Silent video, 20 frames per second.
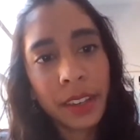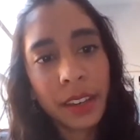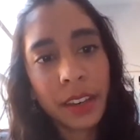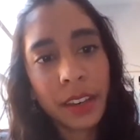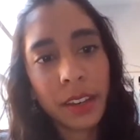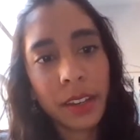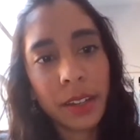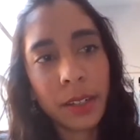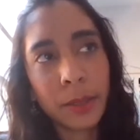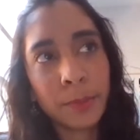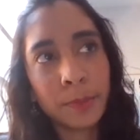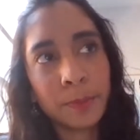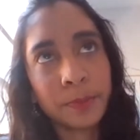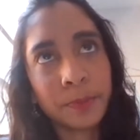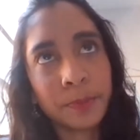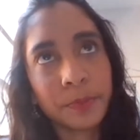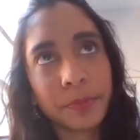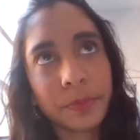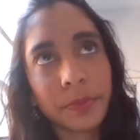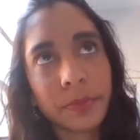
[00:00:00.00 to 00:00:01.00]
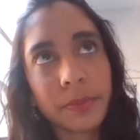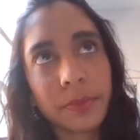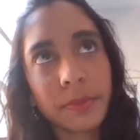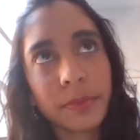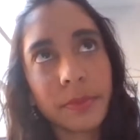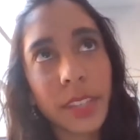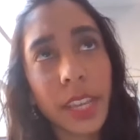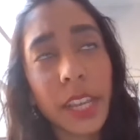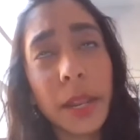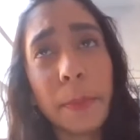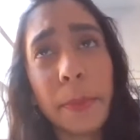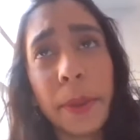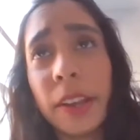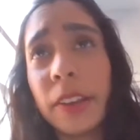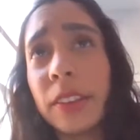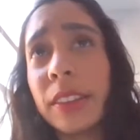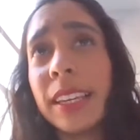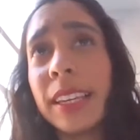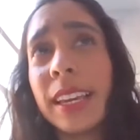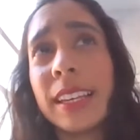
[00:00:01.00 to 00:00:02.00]
And
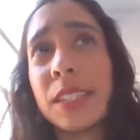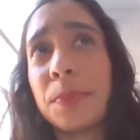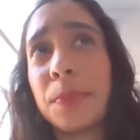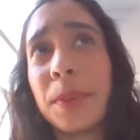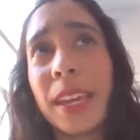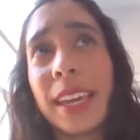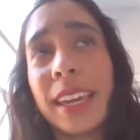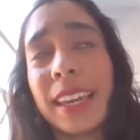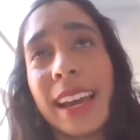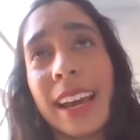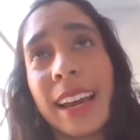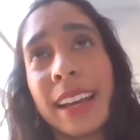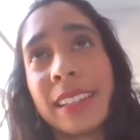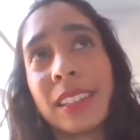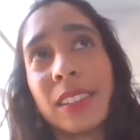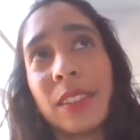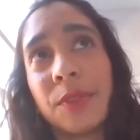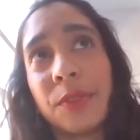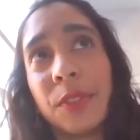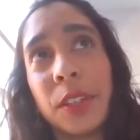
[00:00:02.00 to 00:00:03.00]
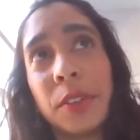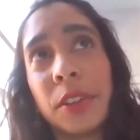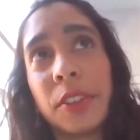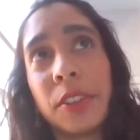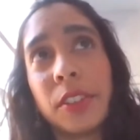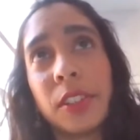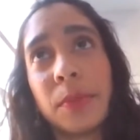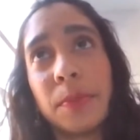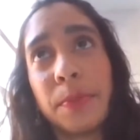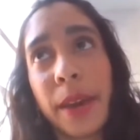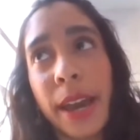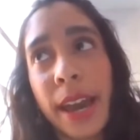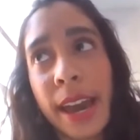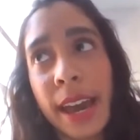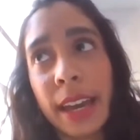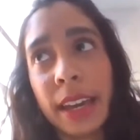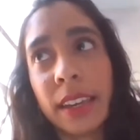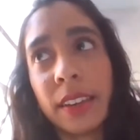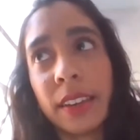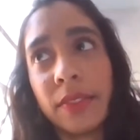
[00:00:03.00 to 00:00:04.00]
apparently SBA had asked a few years
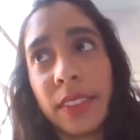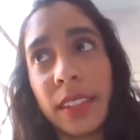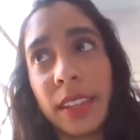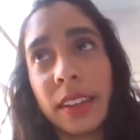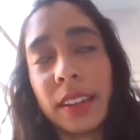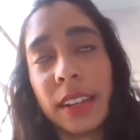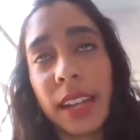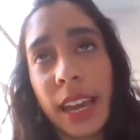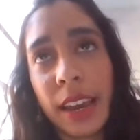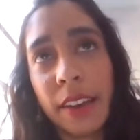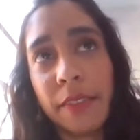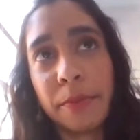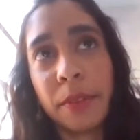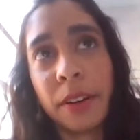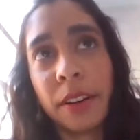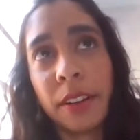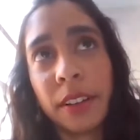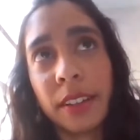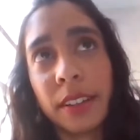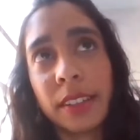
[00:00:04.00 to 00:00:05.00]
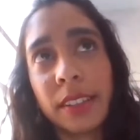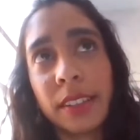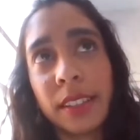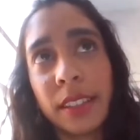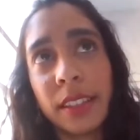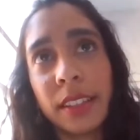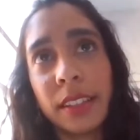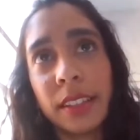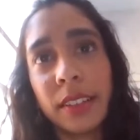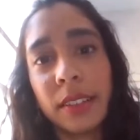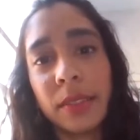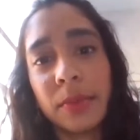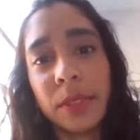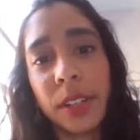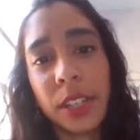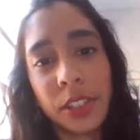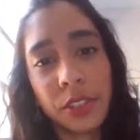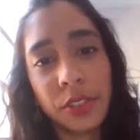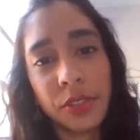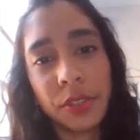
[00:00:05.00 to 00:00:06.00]
back if they could have products in the
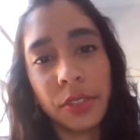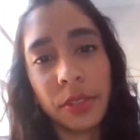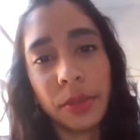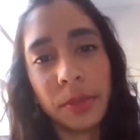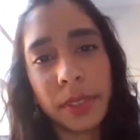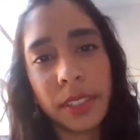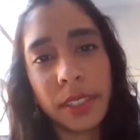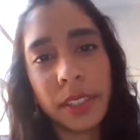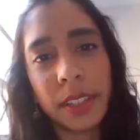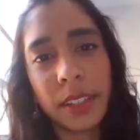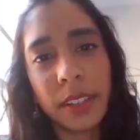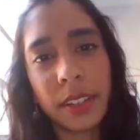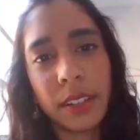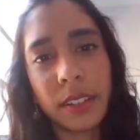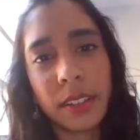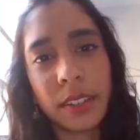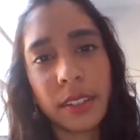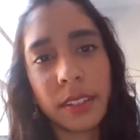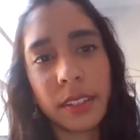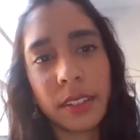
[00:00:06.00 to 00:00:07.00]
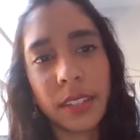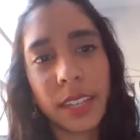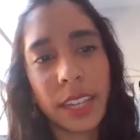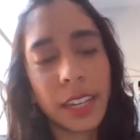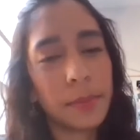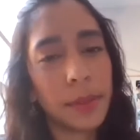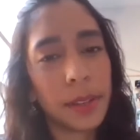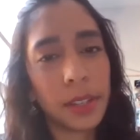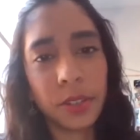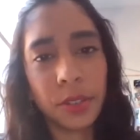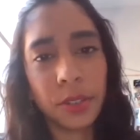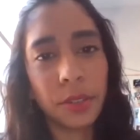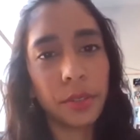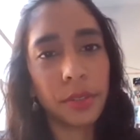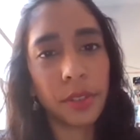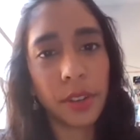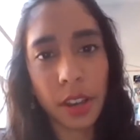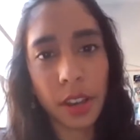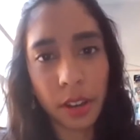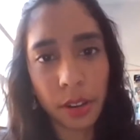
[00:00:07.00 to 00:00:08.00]
restrooms, and they had been
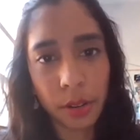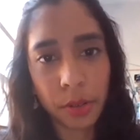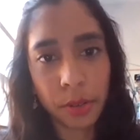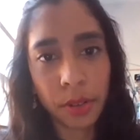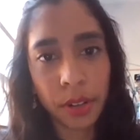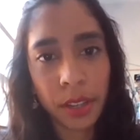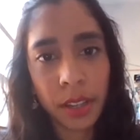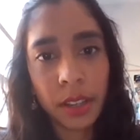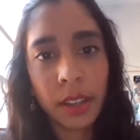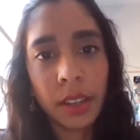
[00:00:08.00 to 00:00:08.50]
told no.